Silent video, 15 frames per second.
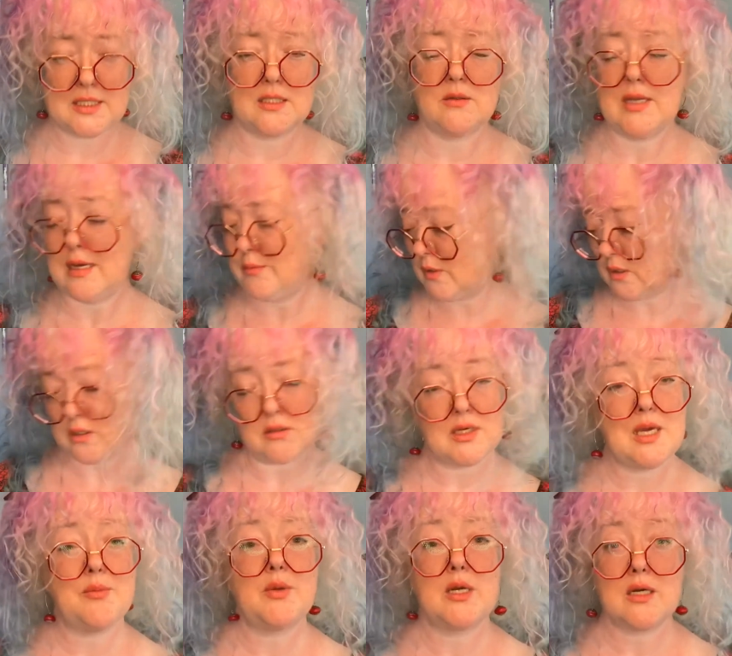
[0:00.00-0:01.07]
So now I'm just going to
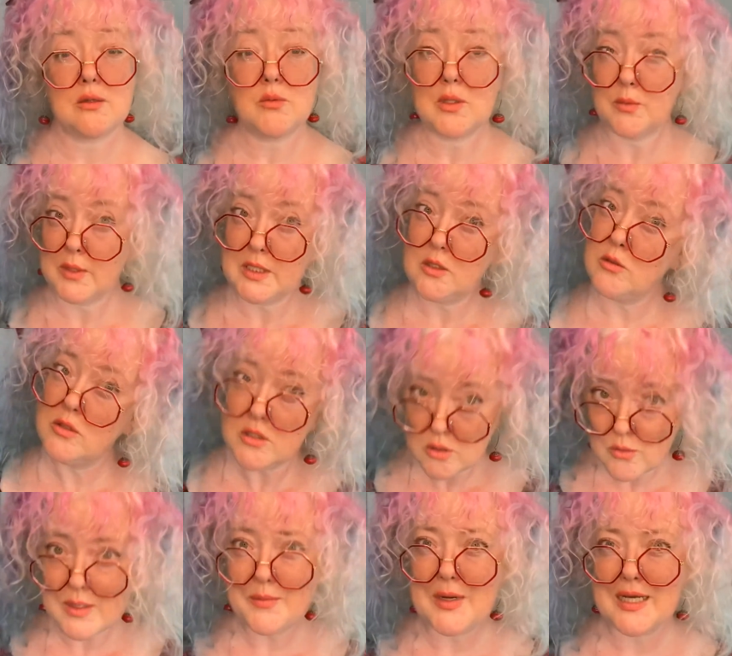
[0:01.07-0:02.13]
keep it on when we do two
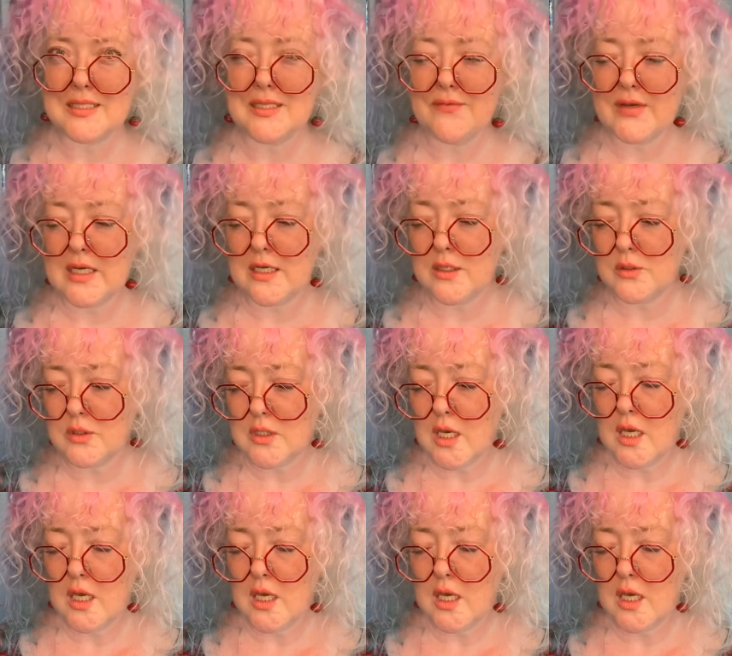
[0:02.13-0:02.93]
unboxing videos